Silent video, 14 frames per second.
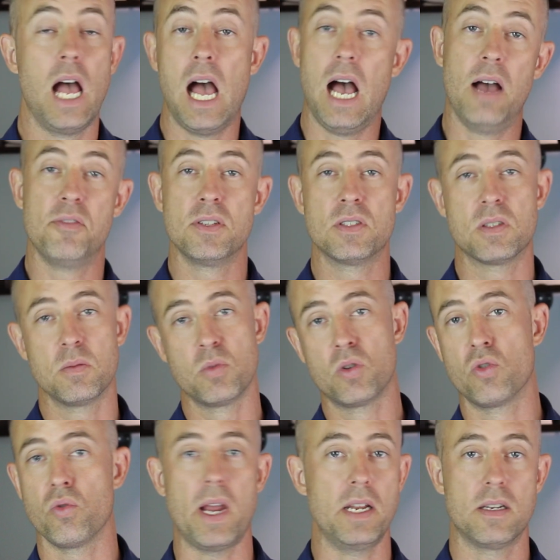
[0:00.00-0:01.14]
having some
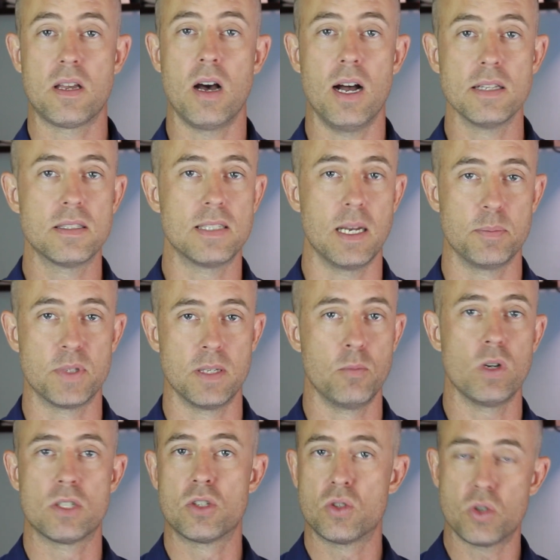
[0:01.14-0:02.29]
great concepts. And
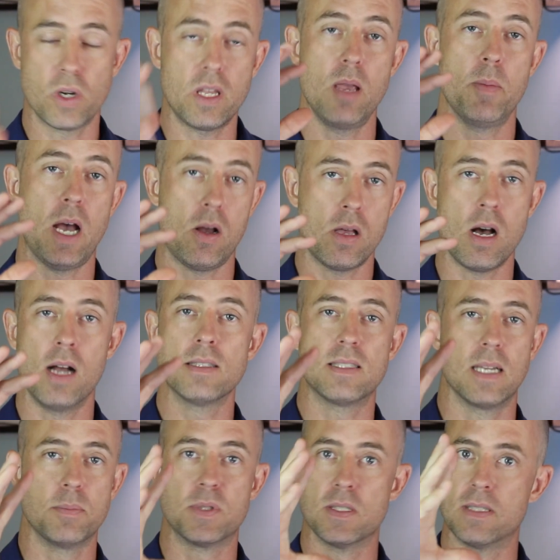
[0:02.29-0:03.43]
what's tricky about
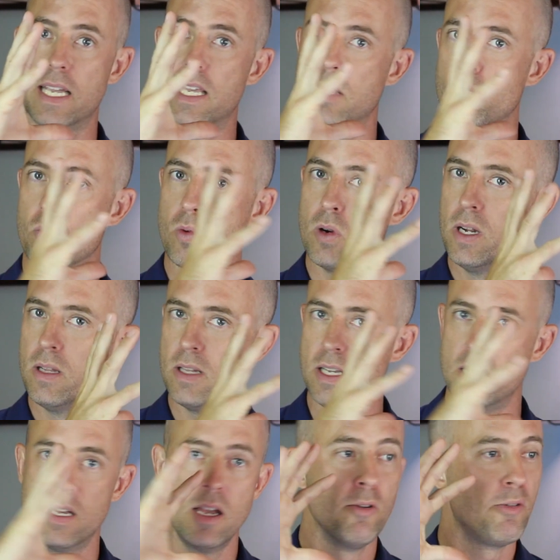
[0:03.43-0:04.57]
concepts is they can
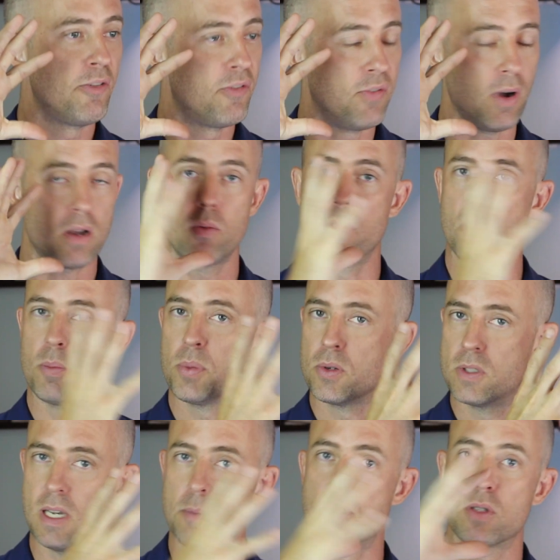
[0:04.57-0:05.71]
really fuck with your
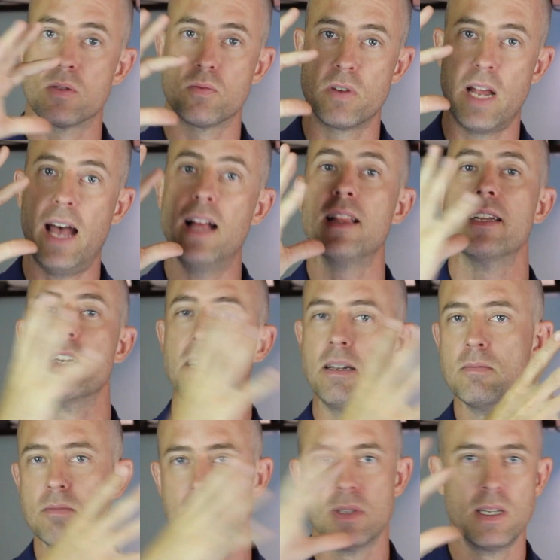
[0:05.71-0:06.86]
perception of reality.
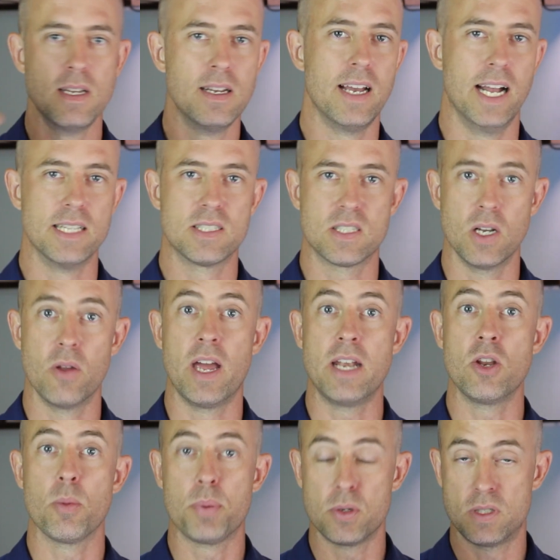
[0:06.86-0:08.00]
And so
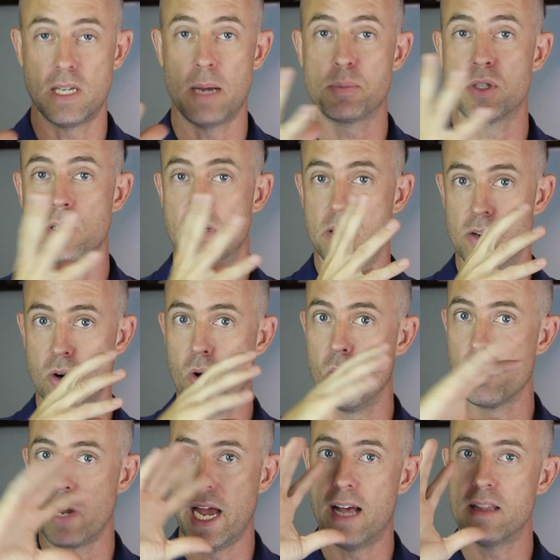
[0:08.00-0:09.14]
then your perception and your
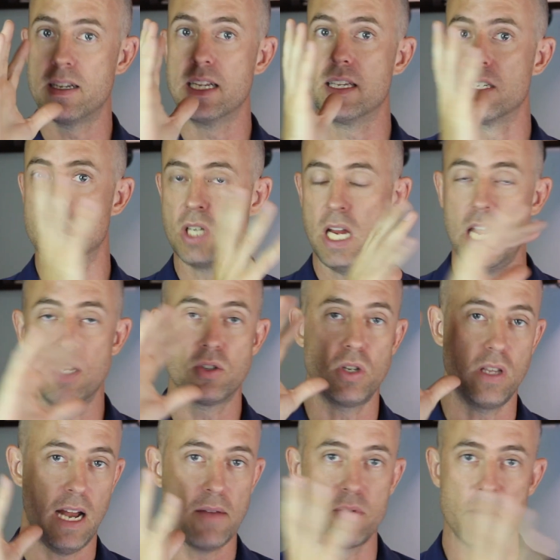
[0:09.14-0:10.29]
whole reality can change.
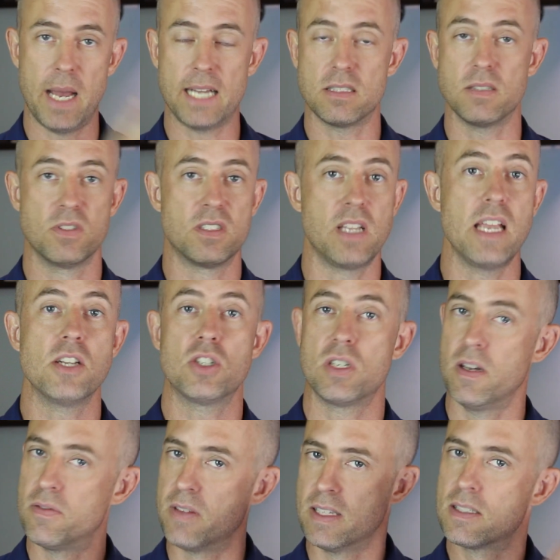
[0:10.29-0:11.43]
You can have a massive state
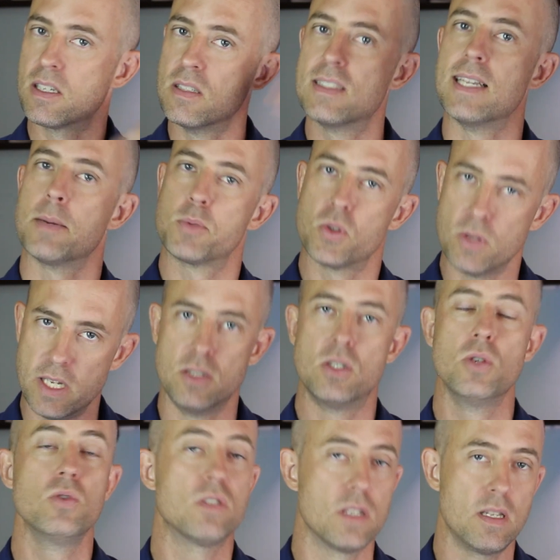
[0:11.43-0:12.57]
shift that's conceptually
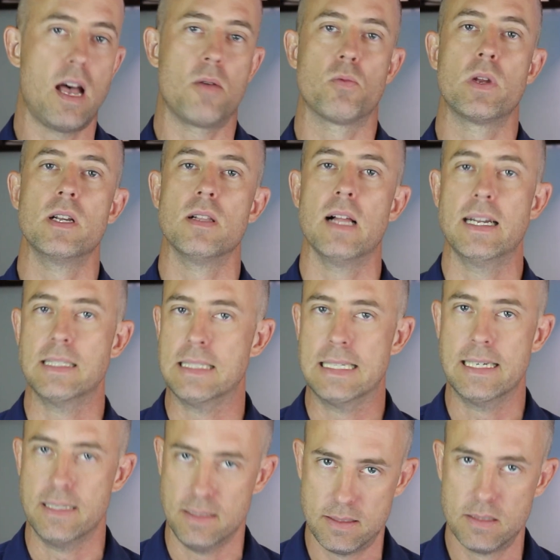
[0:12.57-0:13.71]
induced and not realize
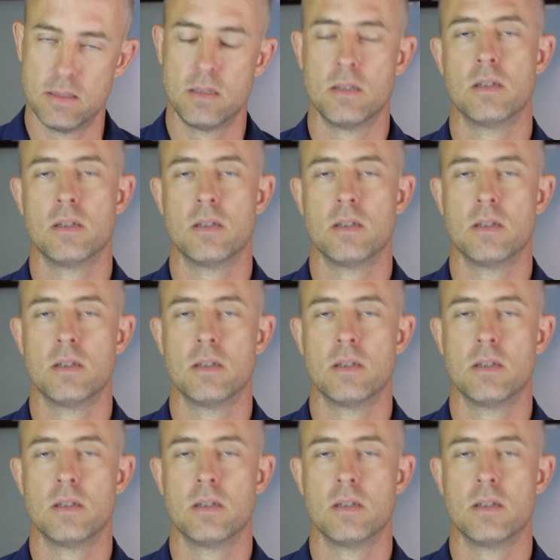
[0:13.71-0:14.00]
it.